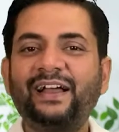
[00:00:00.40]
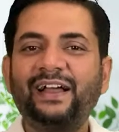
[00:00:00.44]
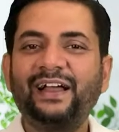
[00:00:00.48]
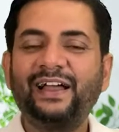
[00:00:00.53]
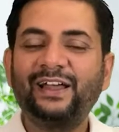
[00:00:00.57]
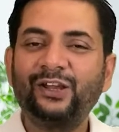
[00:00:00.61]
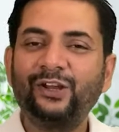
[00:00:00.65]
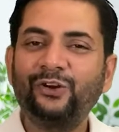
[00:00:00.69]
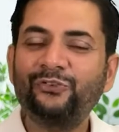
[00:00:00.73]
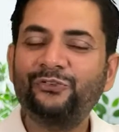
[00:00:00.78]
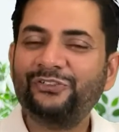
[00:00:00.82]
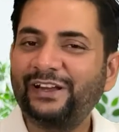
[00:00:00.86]

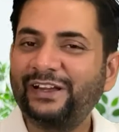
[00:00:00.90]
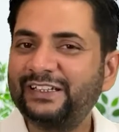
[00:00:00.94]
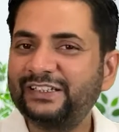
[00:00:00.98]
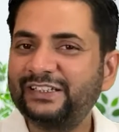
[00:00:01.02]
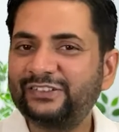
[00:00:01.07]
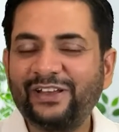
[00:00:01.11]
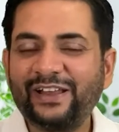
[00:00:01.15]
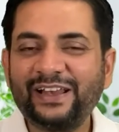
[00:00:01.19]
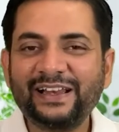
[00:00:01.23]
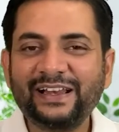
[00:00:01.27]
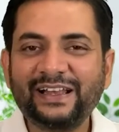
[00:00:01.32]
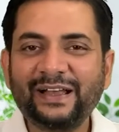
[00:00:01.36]
Hello friends,
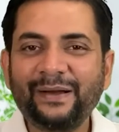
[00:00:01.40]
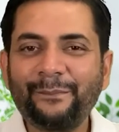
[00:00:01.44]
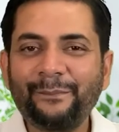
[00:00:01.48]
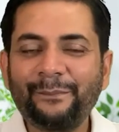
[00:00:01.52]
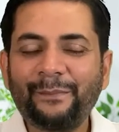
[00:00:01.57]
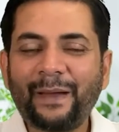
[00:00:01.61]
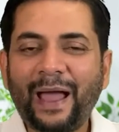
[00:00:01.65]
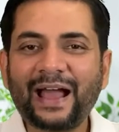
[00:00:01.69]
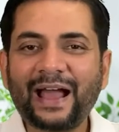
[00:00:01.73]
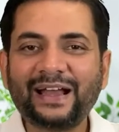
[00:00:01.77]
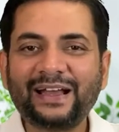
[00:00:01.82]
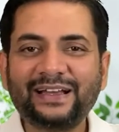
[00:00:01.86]
welcome
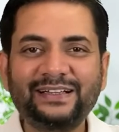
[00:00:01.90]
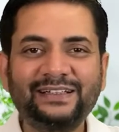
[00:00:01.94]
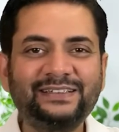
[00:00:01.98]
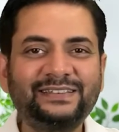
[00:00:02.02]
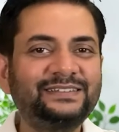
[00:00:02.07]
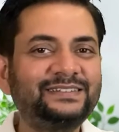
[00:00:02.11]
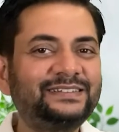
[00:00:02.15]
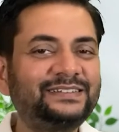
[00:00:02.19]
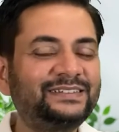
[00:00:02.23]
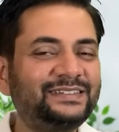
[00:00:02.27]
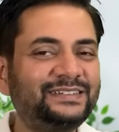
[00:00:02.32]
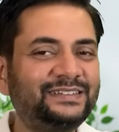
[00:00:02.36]
back
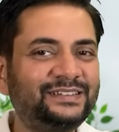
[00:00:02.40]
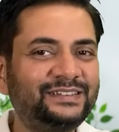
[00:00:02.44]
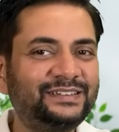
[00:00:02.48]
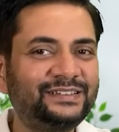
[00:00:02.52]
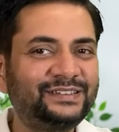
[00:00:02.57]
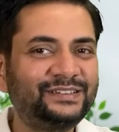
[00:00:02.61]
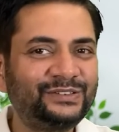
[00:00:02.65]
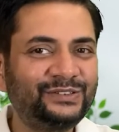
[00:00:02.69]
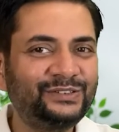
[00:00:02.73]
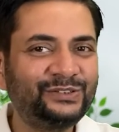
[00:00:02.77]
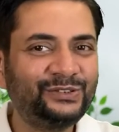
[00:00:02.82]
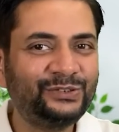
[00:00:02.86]

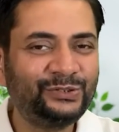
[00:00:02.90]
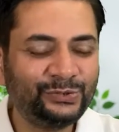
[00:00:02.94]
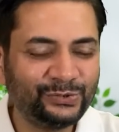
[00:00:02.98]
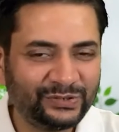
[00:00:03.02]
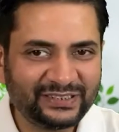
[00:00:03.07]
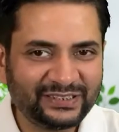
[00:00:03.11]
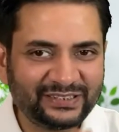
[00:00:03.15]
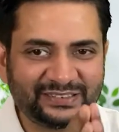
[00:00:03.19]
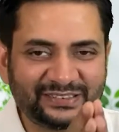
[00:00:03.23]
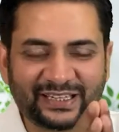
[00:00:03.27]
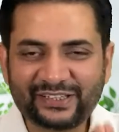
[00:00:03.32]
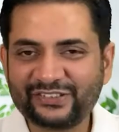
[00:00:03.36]
to
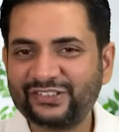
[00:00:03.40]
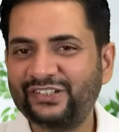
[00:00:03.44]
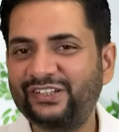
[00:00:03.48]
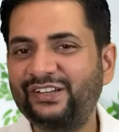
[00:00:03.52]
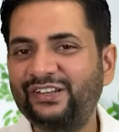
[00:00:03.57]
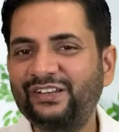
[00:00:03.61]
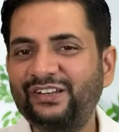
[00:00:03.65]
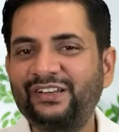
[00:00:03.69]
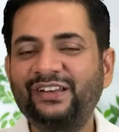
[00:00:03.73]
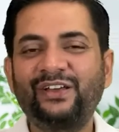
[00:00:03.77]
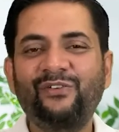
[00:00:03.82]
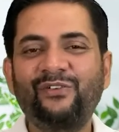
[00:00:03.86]
this
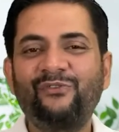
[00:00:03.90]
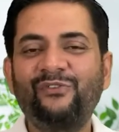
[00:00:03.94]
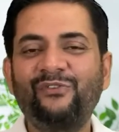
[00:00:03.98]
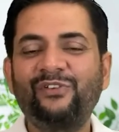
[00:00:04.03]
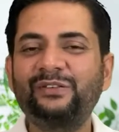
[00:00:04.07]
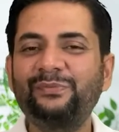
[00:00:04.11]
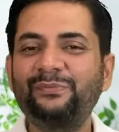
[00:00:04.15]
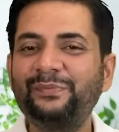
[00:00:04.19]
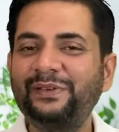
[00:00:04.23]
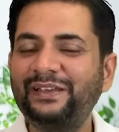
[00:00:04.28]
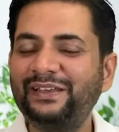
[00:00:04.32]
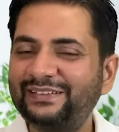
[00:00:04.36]
session
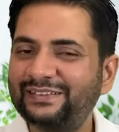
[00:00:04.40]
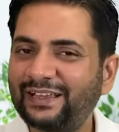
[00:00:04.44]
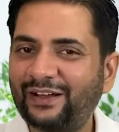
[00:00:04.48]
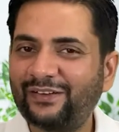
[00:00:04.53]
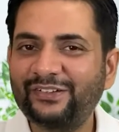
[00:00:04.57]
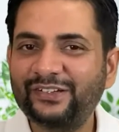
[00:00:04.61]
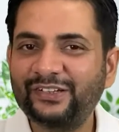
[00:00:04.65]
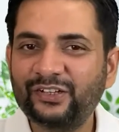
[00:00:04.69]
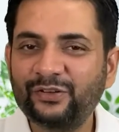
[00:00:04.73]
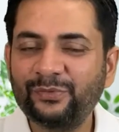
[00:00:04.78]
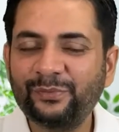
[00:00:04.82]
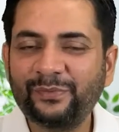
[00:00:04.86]
with me
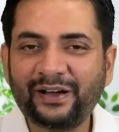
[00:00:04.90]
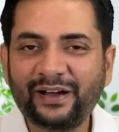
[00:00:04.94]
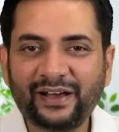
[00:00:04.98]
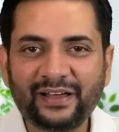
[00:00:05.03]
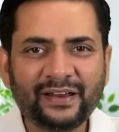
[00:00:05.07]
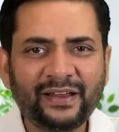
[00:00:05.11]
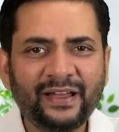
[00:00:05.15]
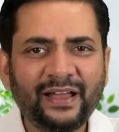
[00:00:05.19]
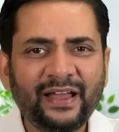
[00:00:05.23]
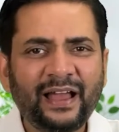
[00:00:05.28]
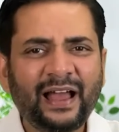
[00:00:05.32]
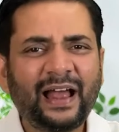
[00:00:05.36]
Sawan Kumar,
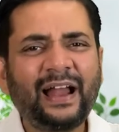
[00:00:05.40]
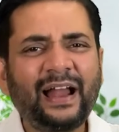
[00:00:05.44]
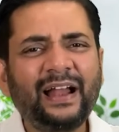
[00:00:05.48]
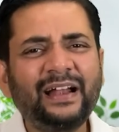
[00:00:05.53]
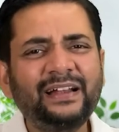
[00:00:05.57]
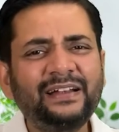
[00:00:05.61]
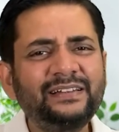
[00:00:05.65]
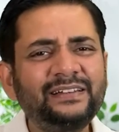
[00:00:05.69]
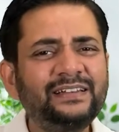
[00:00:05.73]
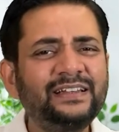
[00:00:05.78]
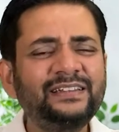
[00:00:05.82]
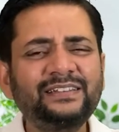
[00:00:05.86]

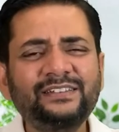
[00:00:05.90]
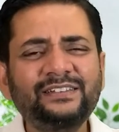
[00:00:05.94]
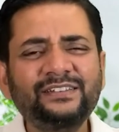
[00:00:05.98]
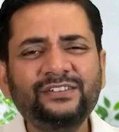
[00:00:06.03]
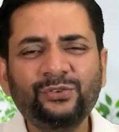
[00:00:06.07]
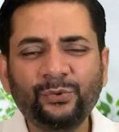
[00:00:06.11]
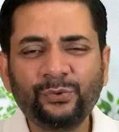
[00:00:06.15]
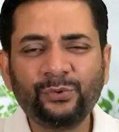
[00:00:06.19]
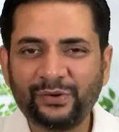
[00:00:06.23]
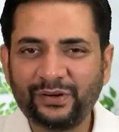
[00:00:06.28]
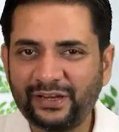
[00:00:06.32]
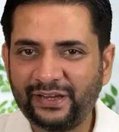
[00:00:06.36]
and
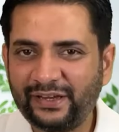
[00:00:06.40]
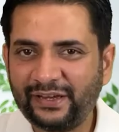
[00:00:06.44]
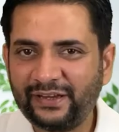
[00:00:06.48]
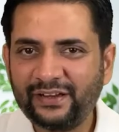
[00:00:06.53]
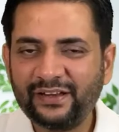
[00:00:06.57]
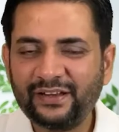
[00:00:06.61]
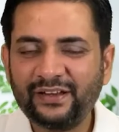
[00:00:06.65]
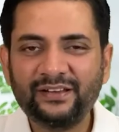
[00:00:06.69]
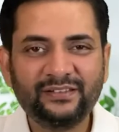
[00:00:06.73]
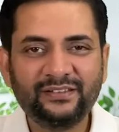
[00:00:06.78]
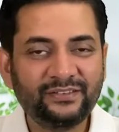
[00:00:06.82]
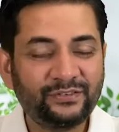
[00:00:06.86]

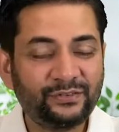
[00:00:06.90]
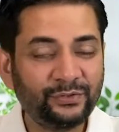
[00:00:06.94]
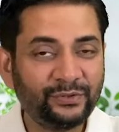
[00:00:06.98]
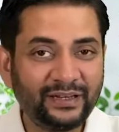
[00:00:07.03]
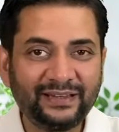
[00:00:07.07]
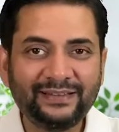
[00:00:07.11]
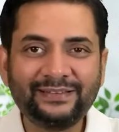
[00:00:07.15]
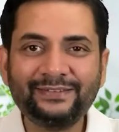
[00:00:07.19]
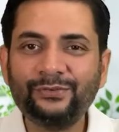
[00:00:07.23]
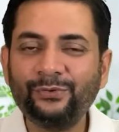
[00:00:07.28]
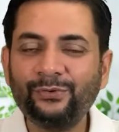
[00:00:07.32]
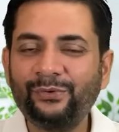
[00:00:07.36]

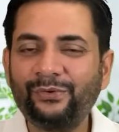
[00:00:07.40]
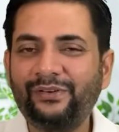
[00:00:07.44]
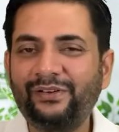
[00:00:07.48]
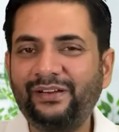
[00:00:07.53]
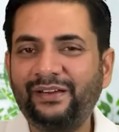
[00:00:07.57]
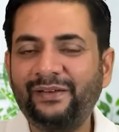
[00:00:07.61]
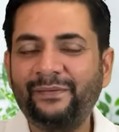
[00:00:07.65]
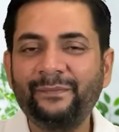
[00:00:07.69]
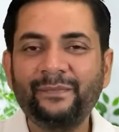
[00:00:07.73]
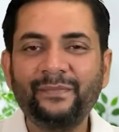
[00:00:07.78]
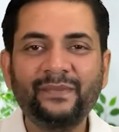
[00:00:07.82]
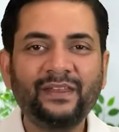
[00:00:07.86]
today's
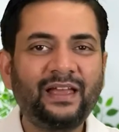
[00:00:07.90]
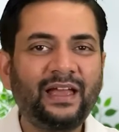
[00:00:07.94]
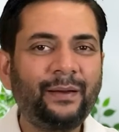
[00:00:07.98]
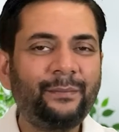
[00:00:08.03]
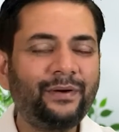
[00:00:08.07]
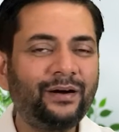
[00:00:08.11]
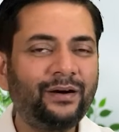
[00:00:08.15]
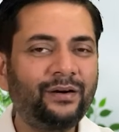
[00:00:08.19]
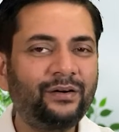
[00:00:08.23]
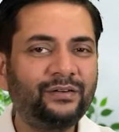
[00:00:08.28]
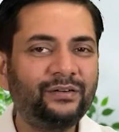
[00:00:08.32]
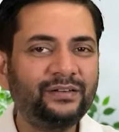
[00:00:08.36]
story
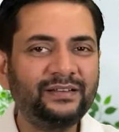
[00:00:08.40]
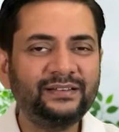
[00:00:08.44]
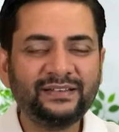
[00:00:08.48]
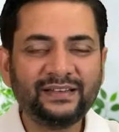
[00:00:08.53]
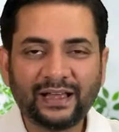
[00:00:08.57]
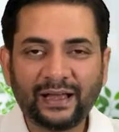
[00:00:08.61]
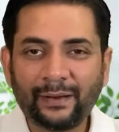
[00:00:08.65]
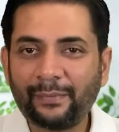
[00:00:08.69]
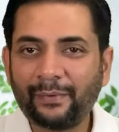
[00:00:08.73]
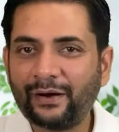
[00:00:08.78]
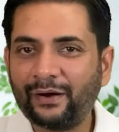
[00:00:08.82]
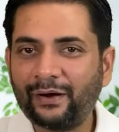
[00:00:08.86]
is
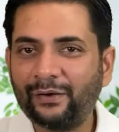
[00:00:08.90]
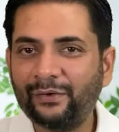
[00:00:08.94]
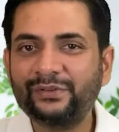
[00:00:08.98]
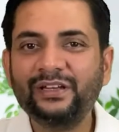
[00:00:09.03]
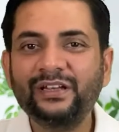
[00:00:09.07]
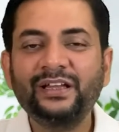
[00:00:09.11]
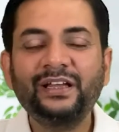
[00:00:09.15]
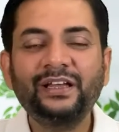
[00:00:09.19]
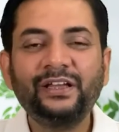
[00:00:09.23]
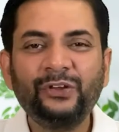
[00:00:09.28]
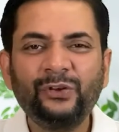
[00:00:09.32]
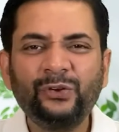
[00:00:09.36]

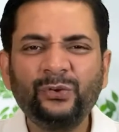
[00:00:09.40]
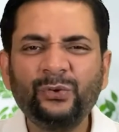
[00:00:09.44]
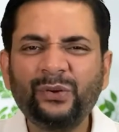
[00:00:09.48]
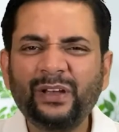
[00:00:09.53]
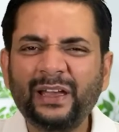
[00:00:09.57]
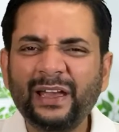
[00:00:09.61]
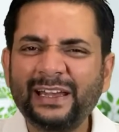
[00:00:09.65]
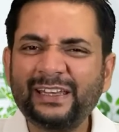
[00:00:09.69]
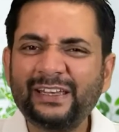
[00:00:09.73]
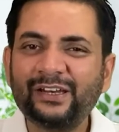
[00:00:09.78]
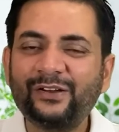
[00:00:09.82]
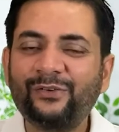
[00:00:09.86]
about you
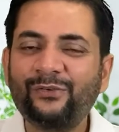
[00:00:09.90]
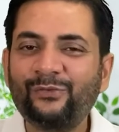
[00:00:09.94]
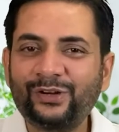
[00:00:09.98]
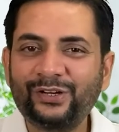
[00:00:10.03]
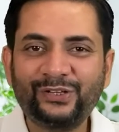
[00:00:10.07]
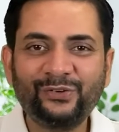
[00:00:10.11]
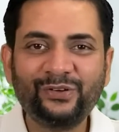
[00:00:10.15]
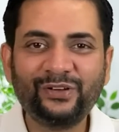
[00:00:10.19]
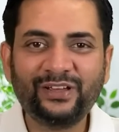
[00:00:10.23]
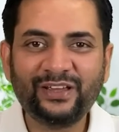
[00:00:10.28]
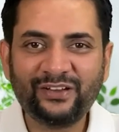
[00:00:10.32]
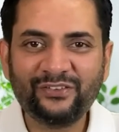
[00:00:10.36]
get what
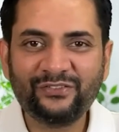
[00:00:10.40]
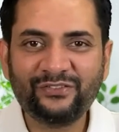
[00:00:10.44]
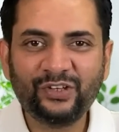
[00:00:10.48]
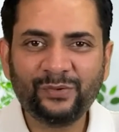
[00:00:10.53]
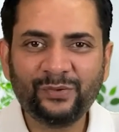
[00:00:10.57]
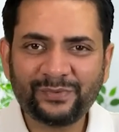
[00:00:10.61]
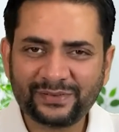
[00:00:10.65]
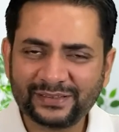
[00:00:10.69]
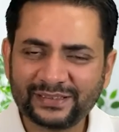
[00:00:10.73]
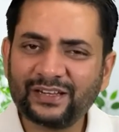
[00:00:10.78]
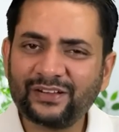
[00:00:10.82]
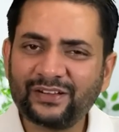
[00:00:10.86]
you give.
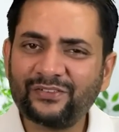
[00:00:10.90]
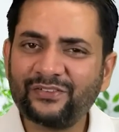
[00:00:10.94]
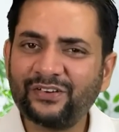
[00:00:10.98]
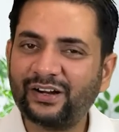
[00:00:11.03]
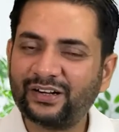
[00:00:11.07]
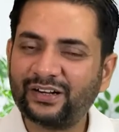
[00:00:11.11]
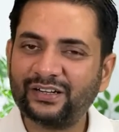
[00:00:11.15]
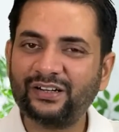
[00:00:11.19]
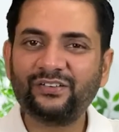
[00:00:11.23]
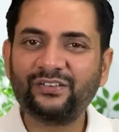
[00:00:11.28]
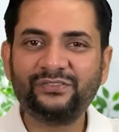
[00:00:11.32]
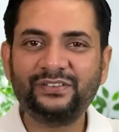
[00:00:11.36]
You must have
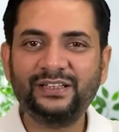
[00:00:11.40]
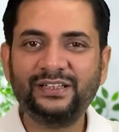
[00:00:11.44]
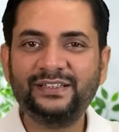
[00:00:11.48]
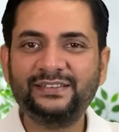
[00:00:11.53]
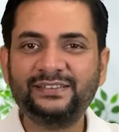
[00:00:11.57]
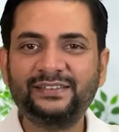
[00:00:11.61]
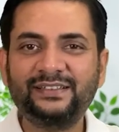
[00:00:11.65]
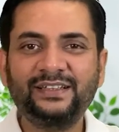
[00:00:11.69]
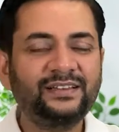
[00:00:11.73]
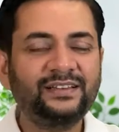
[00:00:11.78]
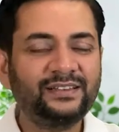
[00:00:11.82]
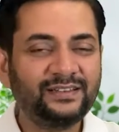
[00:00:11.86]
heard of
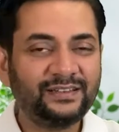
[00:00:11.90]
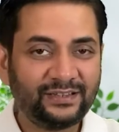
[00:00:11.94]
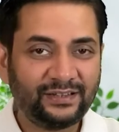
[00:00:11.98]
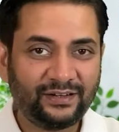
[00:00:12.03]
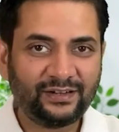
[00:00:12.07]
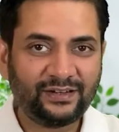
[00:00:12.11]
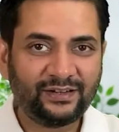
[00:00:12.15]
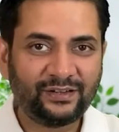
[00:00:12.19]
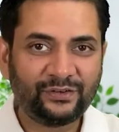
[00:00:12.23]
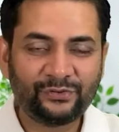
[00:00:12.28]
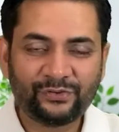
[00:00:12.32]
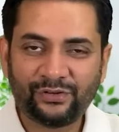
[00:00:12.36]
this,
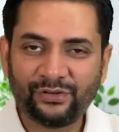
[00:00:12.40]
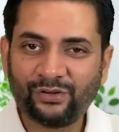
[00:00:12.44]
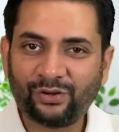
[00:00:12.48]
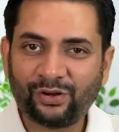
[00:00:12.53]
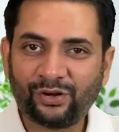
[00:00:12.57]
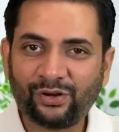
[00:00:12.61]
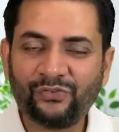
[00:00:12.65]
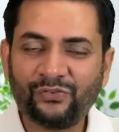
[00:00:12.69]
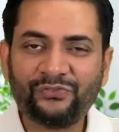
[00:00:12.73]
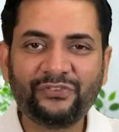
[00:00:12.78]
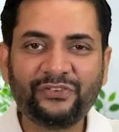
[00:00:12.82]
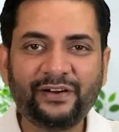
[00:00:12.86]
the
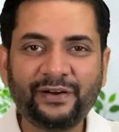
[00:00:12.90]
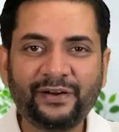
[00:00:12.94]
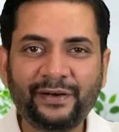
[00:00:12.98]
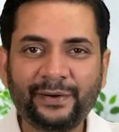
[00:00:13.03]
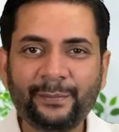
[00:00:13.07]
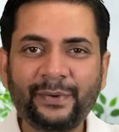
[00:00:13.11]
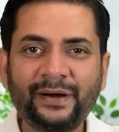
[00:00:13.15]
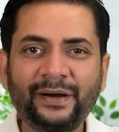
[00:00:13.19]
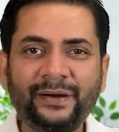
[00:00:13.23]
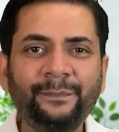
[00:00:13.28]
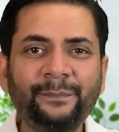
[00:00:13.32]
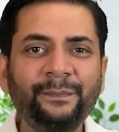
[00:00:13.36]
law of
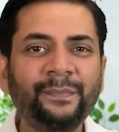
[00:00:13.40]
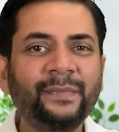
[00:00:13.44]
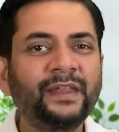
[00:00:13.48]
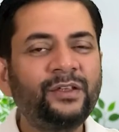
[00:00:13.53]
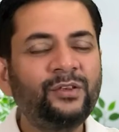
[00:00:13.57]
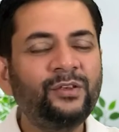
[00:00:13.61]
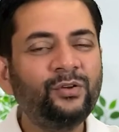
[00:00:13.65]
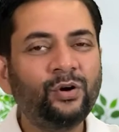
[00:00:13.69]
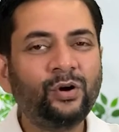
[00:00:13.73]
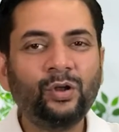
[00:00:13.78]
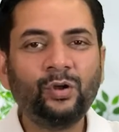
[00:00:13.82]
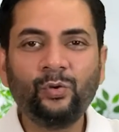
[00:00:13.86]
karma.
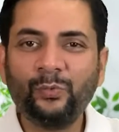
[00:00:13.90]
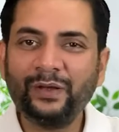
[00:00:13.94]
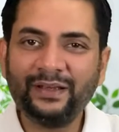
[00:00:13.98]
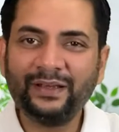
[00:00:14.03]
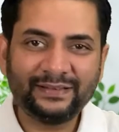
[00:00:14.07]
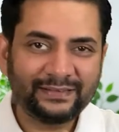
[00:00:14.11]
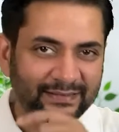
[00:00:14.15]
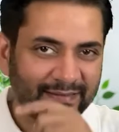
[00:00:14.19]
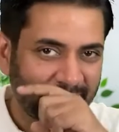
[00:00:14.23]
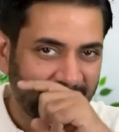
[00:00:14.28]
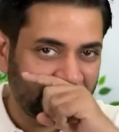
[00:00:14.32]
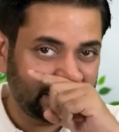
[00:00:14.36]
You
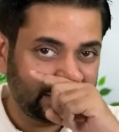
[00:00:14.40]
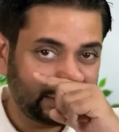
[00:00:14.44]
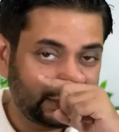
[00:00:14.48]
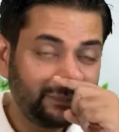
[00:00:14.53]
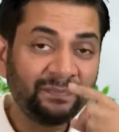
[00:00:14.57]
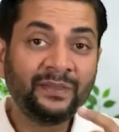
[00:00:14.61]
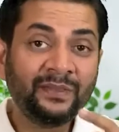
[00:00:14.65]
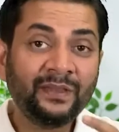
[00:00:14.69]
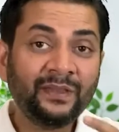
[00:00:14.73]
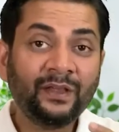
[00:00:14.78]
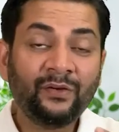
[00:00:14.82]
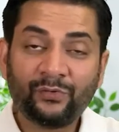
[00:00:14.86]
always get
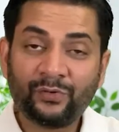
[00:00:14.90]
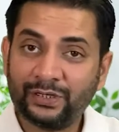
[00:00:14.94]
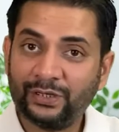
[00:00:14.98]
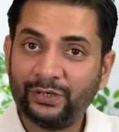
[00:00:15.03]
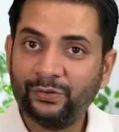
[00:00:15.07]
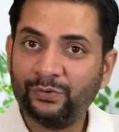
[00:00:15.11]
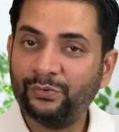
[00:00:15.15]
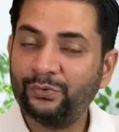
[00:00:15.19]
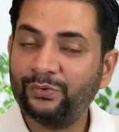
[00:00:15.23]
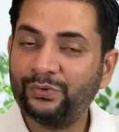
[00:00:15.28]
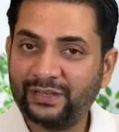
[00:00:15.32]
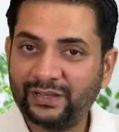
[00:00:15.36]
what
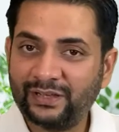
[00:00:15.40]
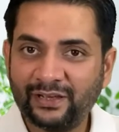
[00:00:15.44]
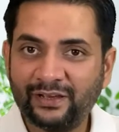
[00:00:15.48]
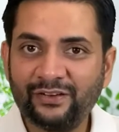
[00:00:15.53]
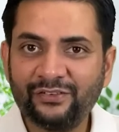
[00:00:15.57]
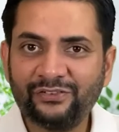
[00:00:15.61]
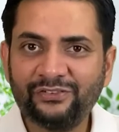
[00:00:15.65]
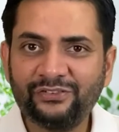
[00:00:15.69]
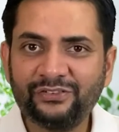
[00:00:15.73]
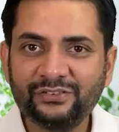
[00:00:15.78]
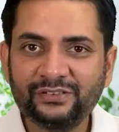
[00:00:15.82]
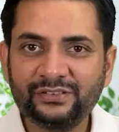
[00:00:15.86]
you give.